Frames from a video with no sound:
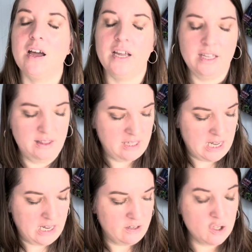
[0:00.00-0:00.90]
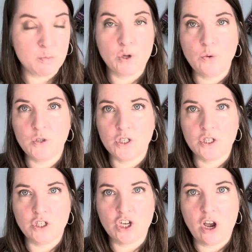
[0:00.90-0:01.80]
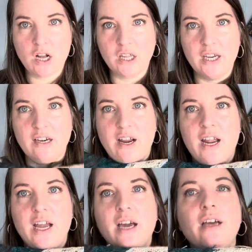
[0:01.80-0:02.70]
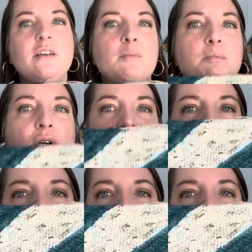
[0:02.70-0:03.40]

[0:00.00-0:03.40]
in the spruce, chocolate, and birch